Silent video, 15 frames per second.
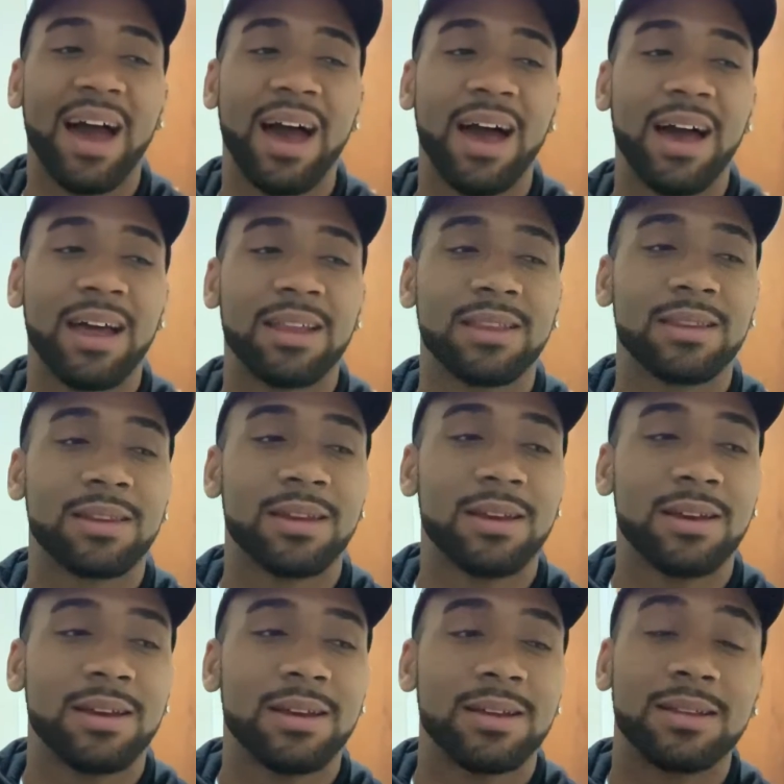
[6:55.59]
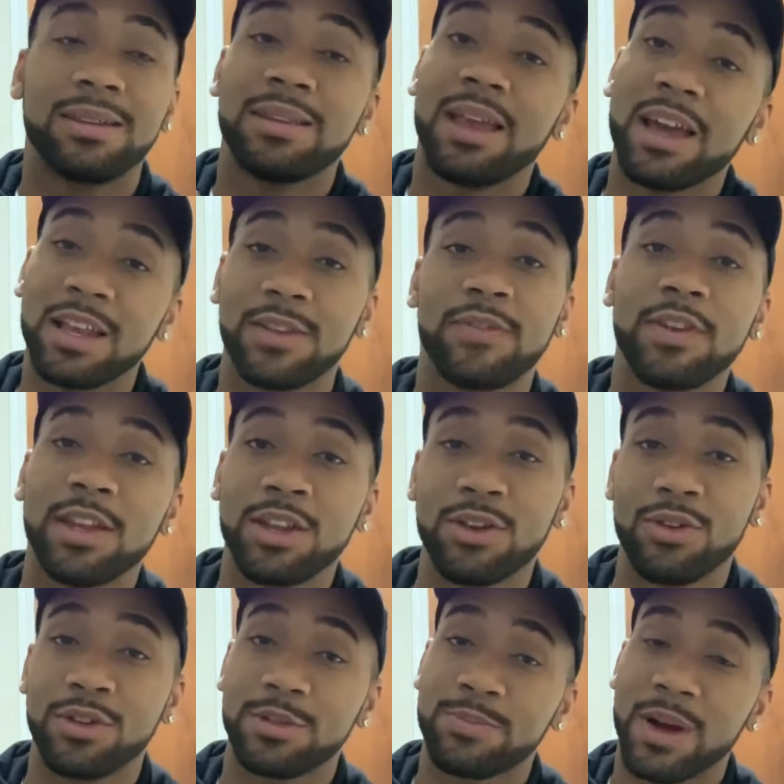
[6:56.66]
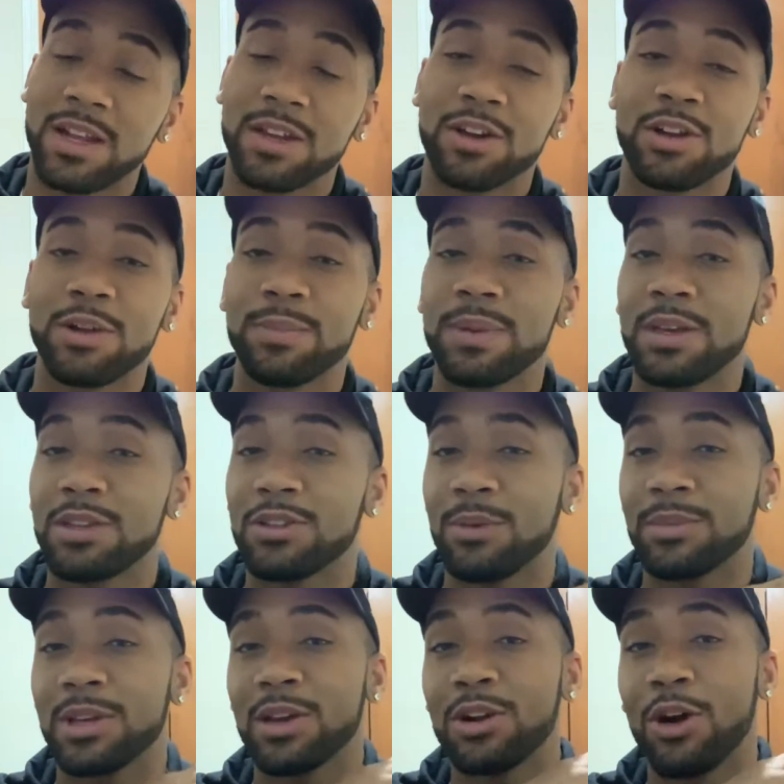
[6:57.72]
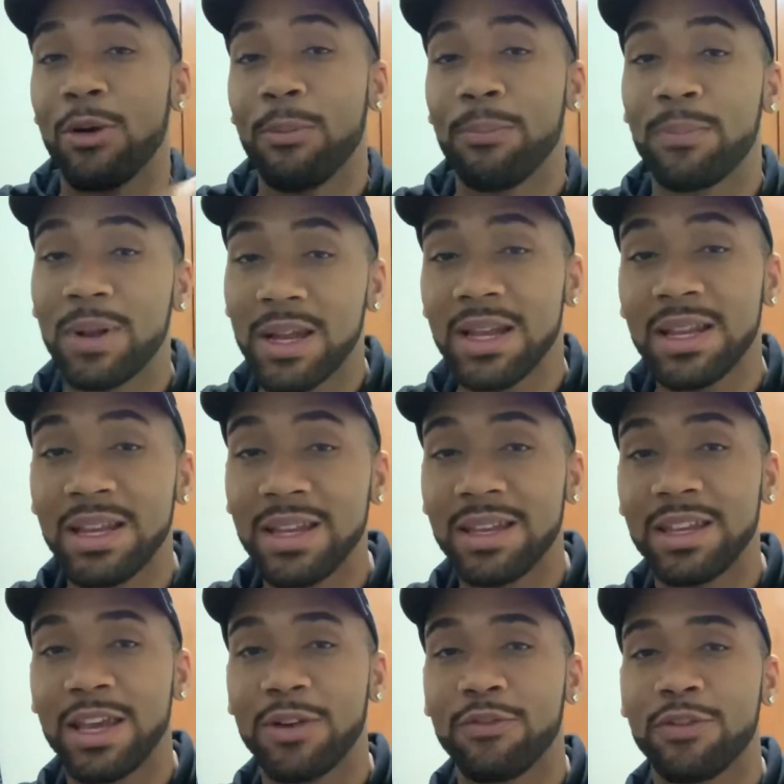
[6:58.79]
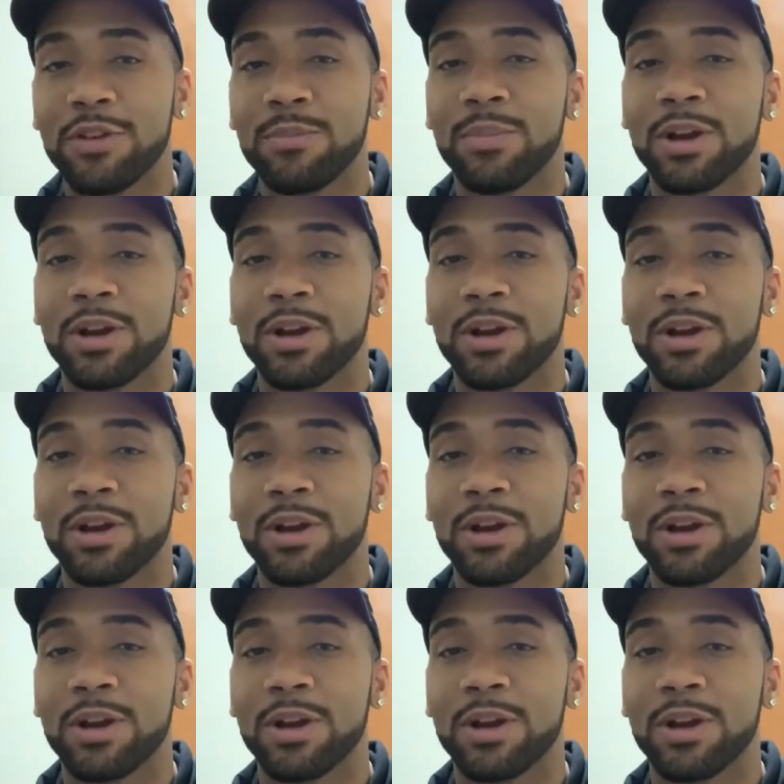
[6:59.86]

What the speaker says: And next video is probably going to be something completely different.